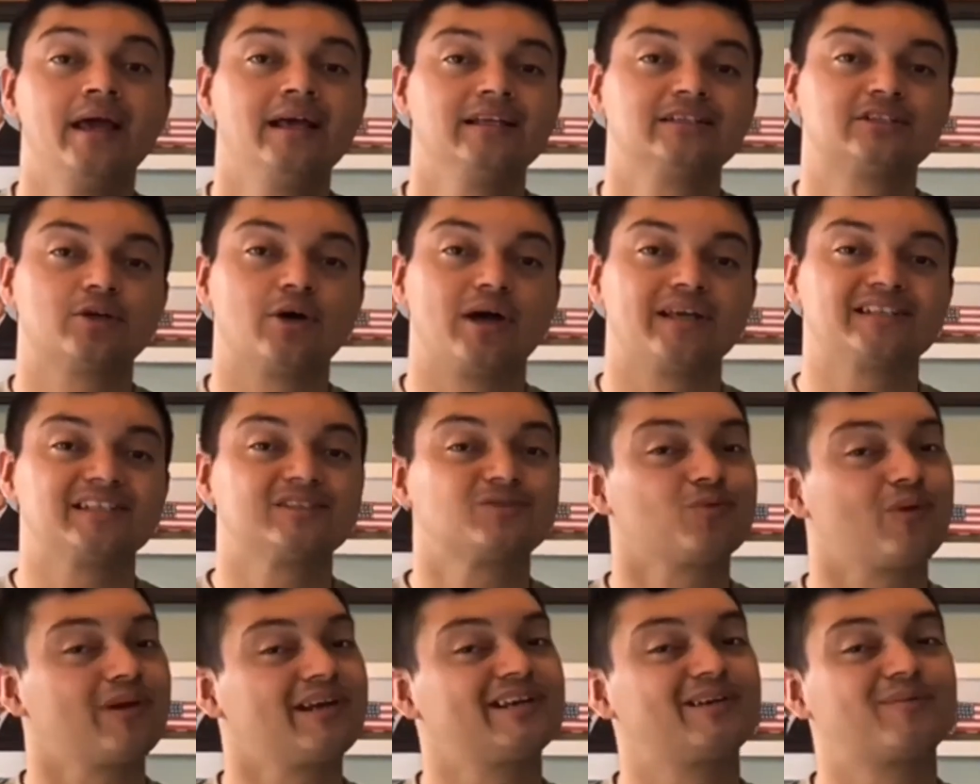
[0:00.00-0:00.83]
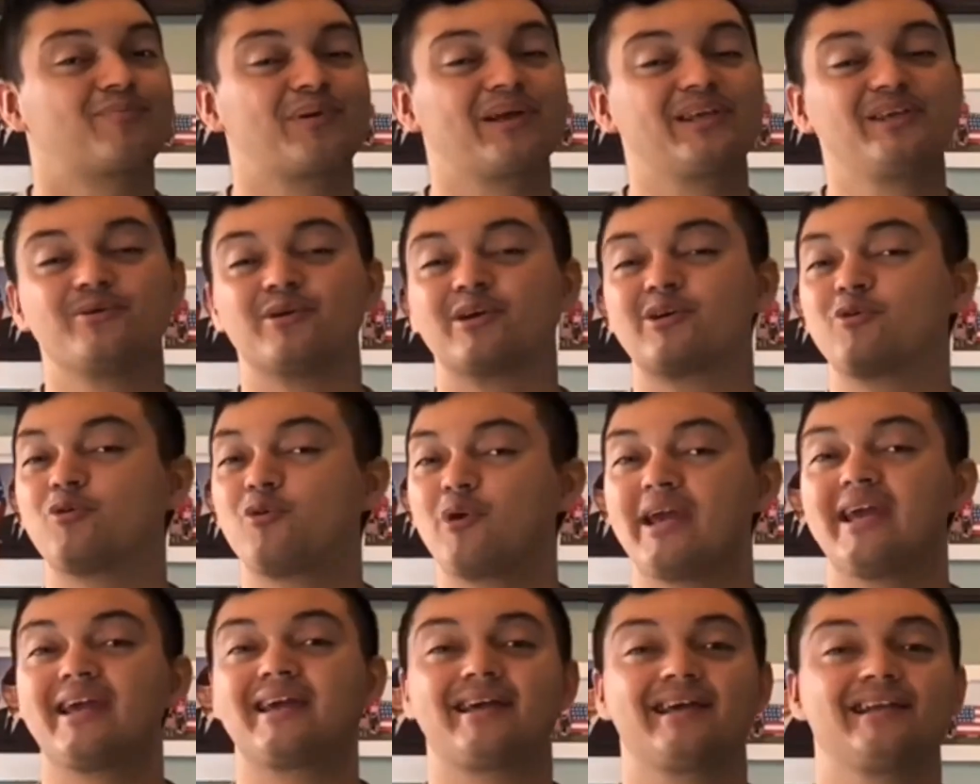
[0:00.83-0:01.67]
So I just wanted to bring you a
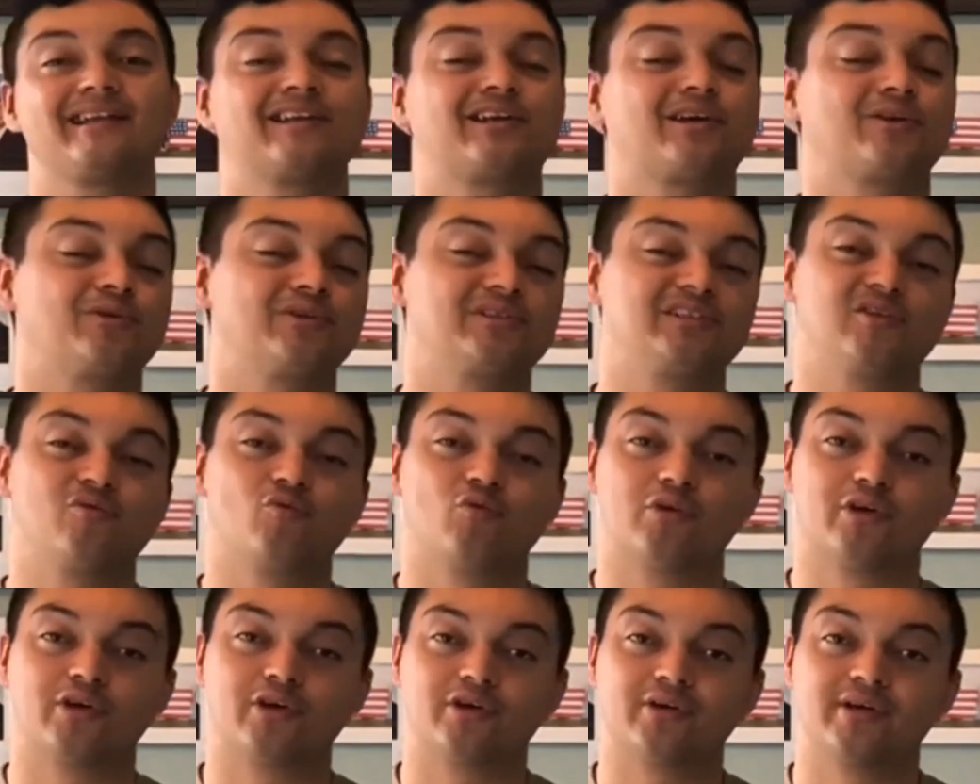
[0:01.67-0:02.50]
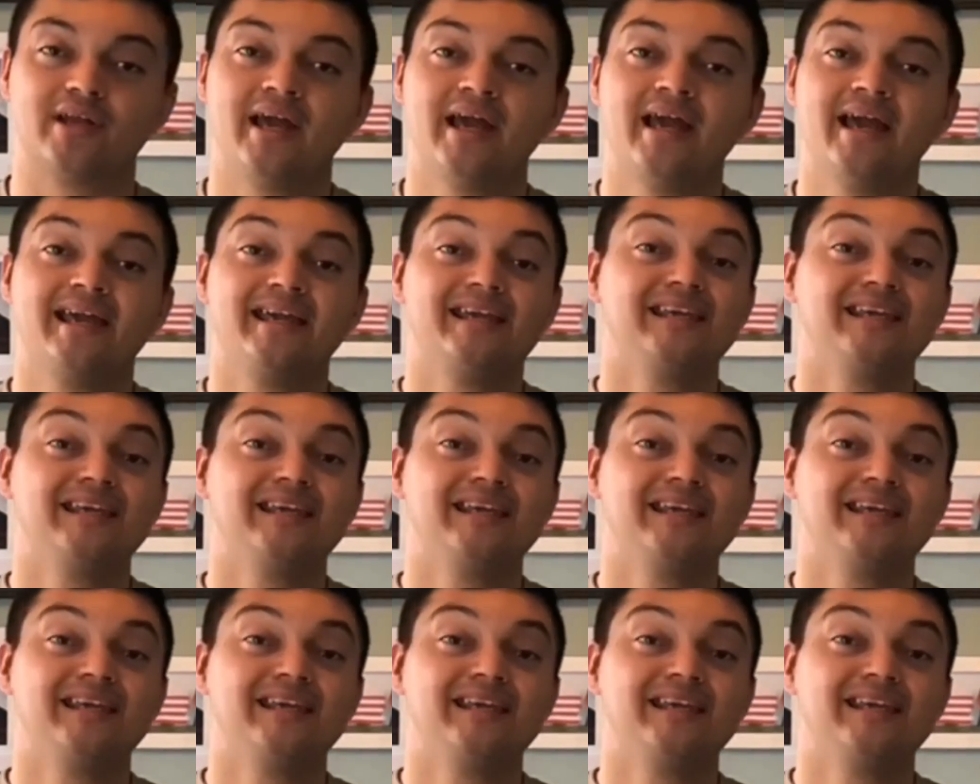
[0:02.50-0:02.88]
quick encouraging word.